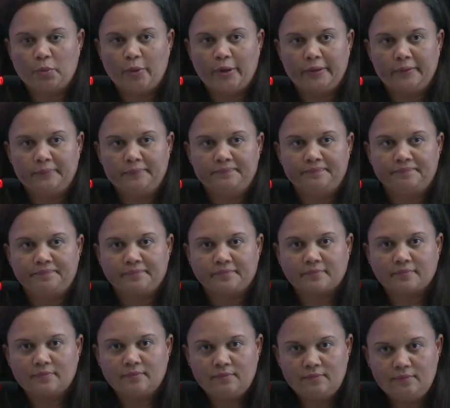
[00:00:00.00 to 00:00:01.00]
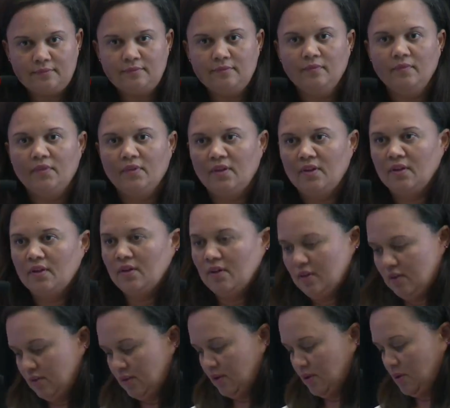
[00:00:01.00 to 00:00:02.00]
1.
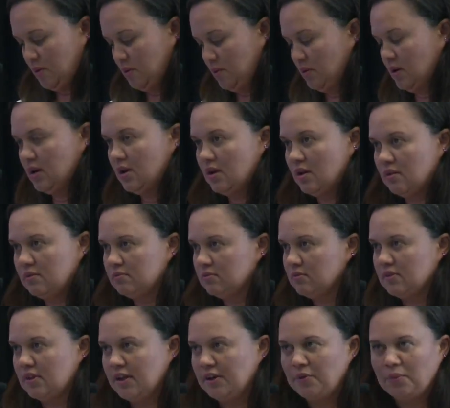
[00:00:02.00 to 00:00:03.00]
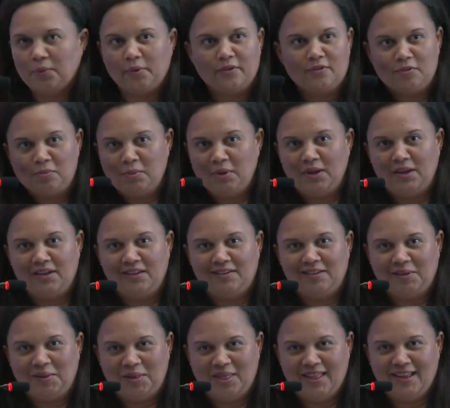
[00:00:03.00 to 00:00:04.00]
So that was me.
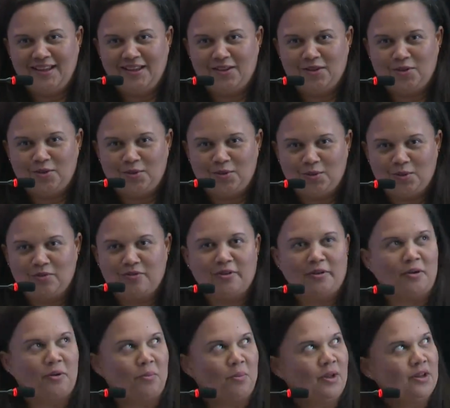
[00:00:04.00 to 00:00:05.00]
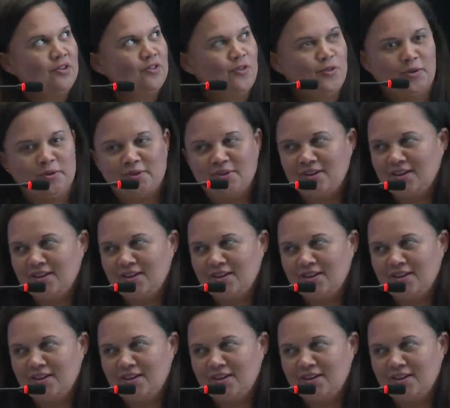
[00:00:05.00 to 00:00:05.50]
Thank you very much for